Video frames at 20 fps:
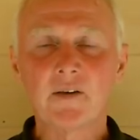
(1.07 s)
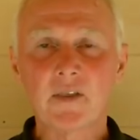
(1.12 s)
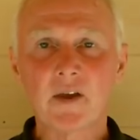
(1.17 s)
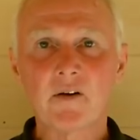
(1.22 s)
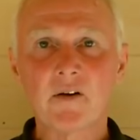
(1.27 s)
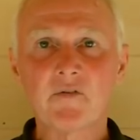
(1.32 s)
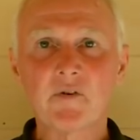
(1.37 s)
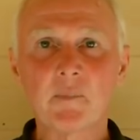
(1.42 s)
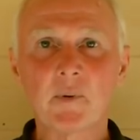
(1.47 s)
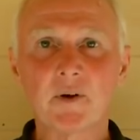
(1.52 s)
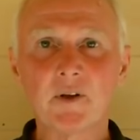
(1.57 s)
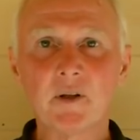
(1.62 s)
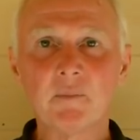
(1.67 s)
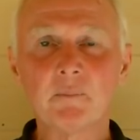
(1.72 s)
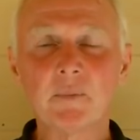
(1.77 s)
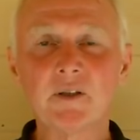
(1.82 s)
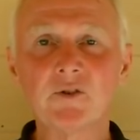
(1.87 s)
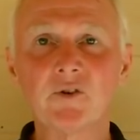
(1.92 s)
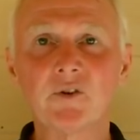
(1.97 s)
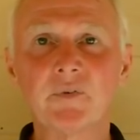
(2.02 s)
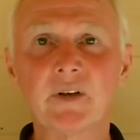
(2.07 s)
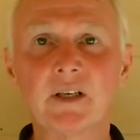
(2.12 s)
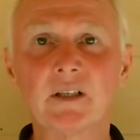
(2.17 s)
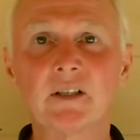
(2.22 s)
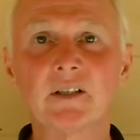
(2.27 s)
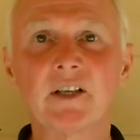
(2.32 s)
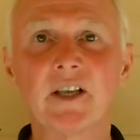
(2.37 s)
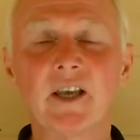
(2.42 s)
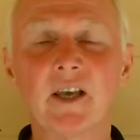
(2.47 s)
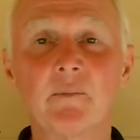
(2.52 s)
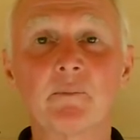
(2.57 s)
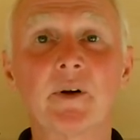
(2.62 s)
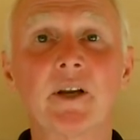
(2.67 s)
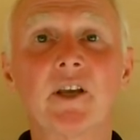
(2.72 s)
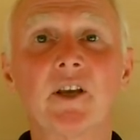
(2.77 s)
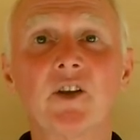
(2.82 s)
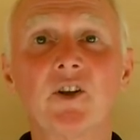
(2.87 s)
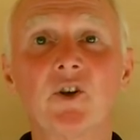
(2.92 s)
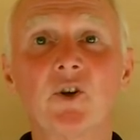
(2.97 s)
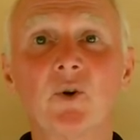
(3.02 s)
Hi there everybody, Peter of England here,
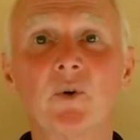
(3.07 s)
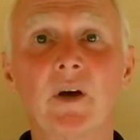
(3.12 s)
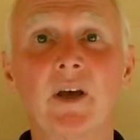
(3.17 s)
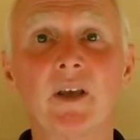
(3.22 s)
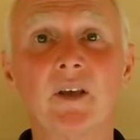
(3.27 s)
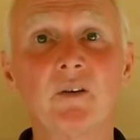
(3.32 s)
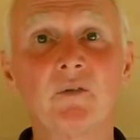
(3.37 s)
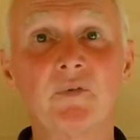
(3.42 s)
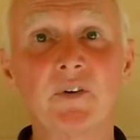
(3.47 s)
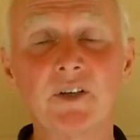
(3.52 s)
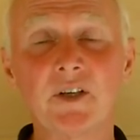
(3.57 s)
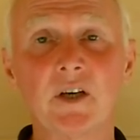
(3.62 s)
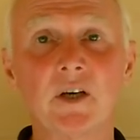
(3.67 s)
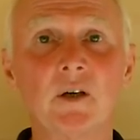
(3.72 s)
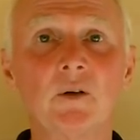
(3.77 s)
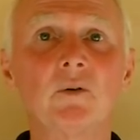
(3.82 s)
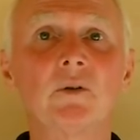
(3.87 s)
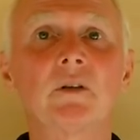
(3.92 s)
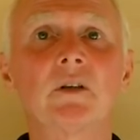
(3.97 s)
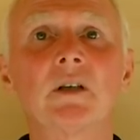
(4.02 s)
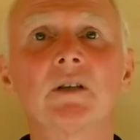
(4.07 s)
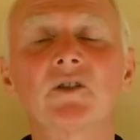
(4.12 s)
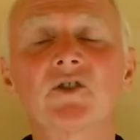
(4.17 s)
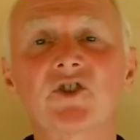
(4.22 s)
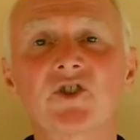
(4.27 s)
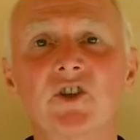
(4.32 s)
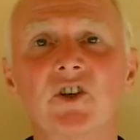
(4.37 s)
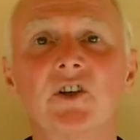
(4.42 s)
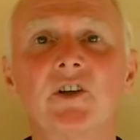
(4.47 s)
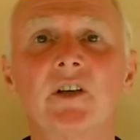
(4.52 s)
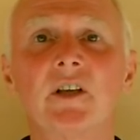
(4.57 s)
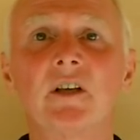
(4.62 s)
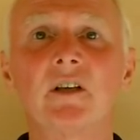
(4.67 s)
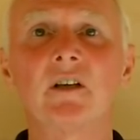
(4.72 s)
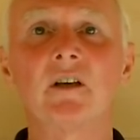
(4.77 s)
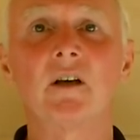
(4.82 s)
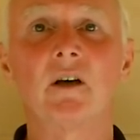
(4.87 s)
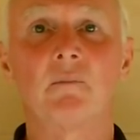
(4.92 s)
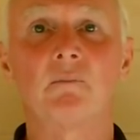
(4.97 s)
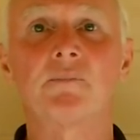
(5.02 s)
bringing you a video
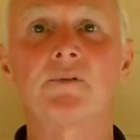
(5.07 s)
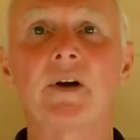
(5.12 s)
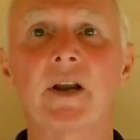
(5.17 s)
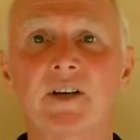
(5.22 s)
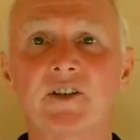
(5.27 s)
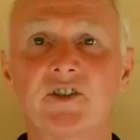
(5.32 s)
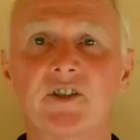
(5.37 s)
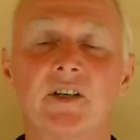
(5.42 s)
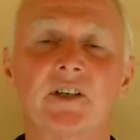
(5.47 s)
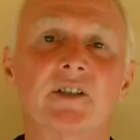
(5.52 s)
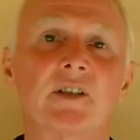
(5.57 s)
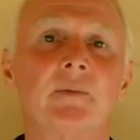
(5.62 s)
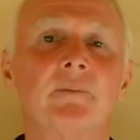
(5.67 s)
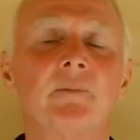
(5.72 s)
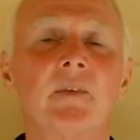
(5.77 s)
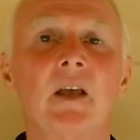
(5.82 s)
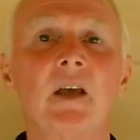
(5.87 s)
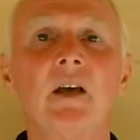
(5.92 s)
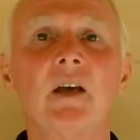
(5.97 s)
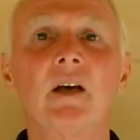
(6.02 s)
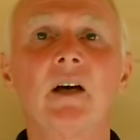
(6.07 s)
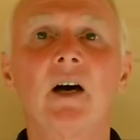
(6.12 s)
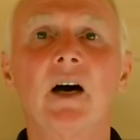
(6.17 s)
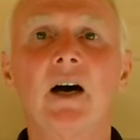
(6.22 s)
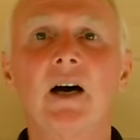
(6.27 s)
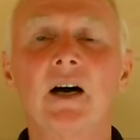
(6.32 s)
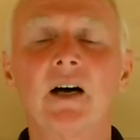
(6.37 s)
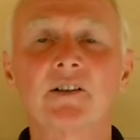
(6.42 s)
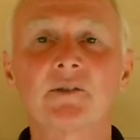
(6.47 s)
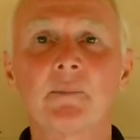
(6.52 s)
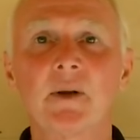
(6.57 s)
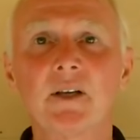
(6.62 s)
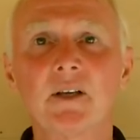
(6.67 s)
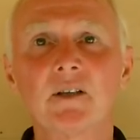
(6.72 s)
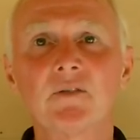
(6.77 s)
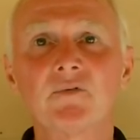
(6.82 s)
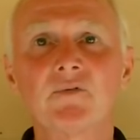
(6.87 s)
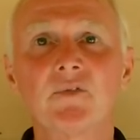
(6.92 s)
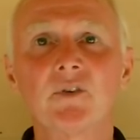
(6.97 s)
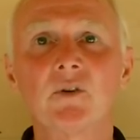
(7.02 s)
concerning Brexit. As
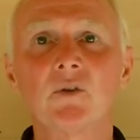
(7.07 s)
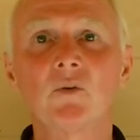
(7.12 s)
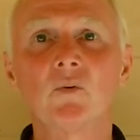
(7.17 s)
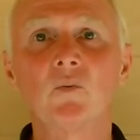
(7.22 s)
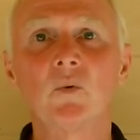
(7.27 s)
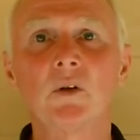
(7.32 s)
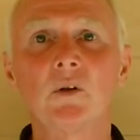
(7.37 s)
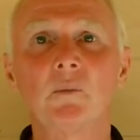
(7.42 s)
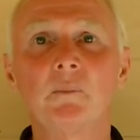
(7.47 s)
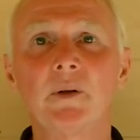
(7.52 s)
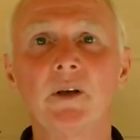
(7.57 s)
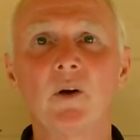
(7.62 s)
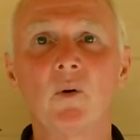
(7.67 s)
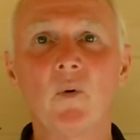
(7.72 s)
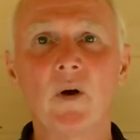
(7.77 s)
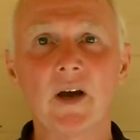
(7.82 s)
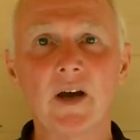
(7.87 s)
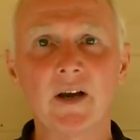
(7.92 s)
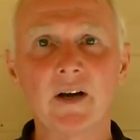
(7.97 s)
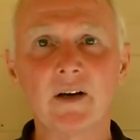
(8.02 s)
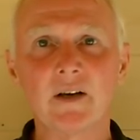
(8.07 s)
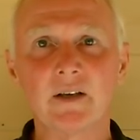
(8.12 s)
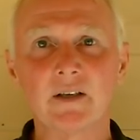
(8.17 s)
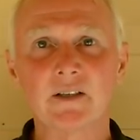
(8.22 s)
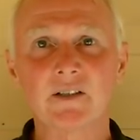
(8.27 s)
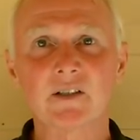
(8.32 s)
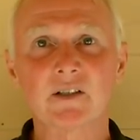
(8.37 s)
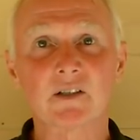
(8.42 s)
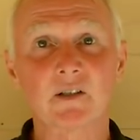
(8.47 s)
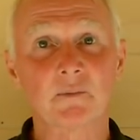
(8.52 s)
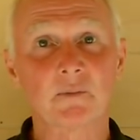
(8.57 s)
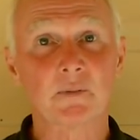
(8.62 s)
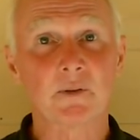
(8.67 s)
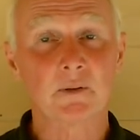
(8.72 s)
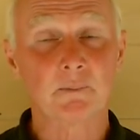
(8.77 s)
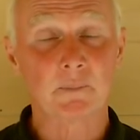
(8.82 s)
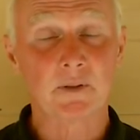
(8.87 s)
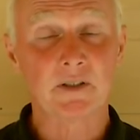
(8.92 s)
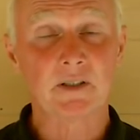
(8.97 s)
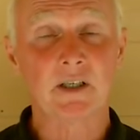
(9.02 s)
many of you will be aware, this is a
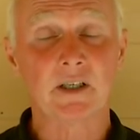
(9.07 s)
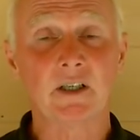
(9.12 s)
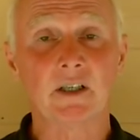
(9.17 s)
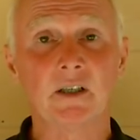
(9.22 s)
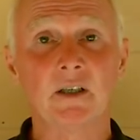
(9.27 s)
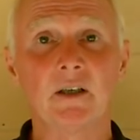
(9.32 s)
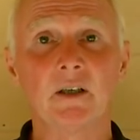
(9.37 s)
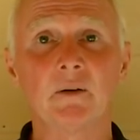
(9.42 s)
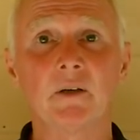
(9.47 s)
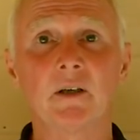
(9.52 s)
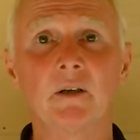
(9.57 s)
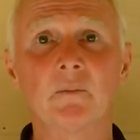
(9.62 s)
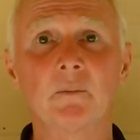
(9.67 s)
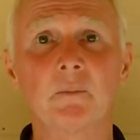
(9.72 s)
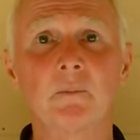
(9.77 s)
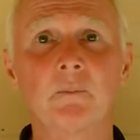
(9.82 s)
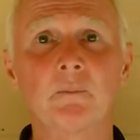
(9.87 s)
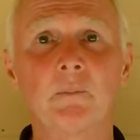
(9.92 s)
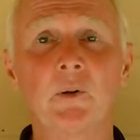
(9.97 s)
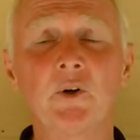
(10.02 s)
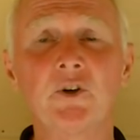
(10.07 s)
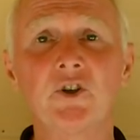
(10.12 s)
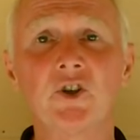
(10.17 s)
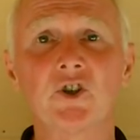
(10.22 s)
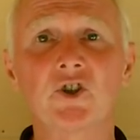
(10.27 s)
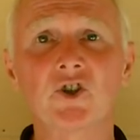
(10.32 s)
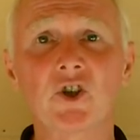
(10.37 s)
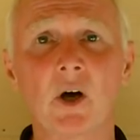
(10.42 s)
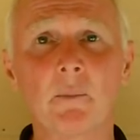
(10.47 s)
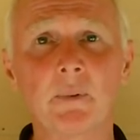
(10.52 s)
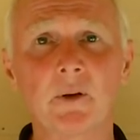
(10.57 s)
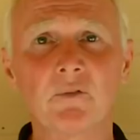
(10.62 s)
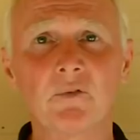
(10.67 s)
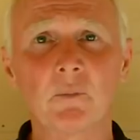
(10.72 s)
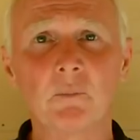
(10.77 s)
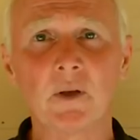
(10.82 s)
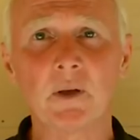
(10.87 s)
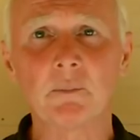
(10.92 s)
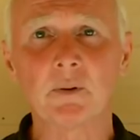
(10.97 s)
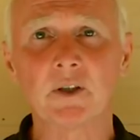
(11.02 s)
particularly poignant topic
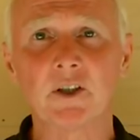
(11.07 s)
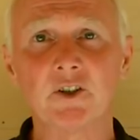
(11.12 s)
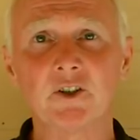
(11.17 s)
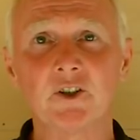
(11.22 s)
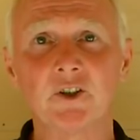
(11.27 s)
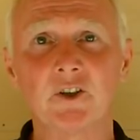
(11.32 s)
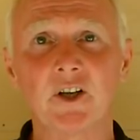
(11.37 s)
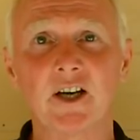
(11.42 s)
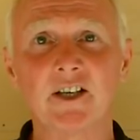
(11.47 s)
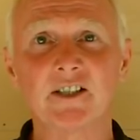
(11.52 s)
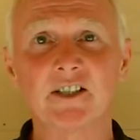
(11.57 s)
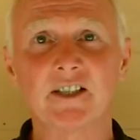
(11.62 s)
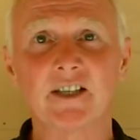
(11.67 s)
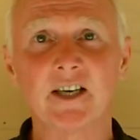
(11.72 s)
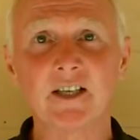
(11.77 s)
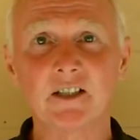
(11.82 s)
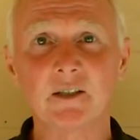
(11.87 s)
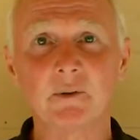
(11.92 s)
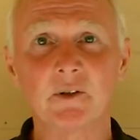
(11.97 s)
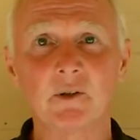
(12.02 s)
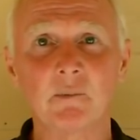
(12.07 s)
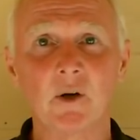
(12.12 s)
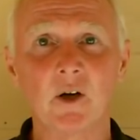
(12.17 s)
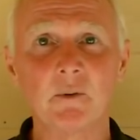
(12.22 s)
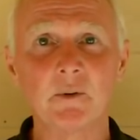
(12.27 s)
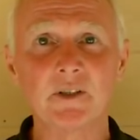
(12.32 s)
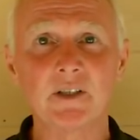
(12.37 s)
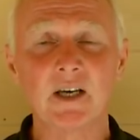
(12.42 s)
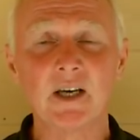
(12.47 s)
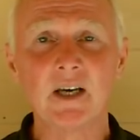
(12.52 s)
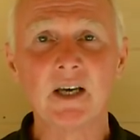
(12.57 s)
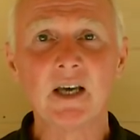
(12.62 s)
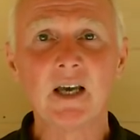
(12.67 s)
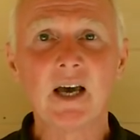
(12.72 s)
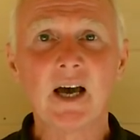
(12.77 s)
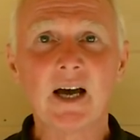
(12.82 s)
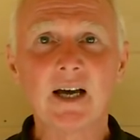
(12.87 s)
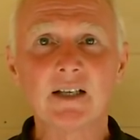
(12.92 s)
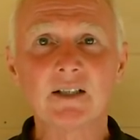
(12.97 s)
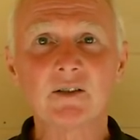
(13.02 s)
for people in the United Kingdom at the moment,
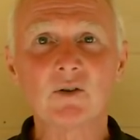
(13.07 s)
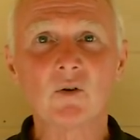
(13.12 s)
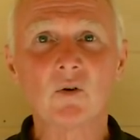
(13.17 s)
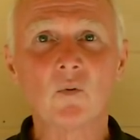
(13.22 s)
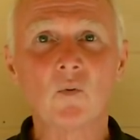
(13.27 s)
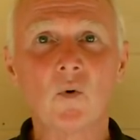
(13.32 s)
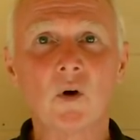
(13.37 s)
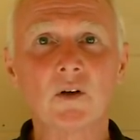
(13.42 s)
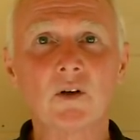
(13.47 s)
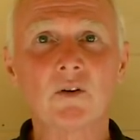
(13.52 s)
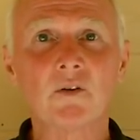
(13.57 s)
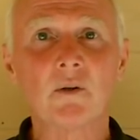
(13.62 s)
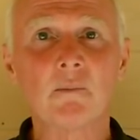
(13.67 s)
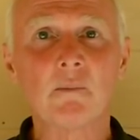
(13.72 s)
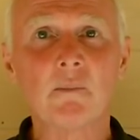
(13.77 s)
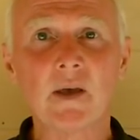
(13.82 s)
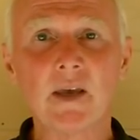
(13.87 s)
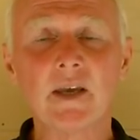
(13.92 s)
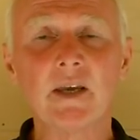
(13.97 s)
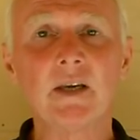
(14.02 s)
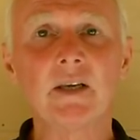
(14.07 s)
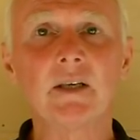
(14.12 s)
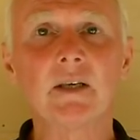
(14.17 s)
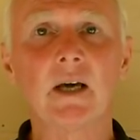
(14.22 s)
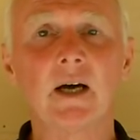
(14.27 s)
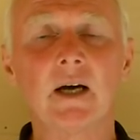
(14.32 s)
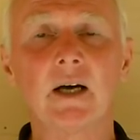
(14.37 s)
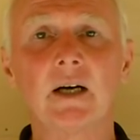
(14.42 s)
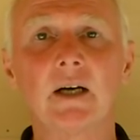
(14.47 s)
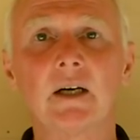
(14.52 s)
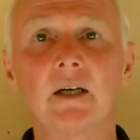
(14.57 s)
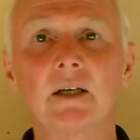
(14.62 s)
and one of the main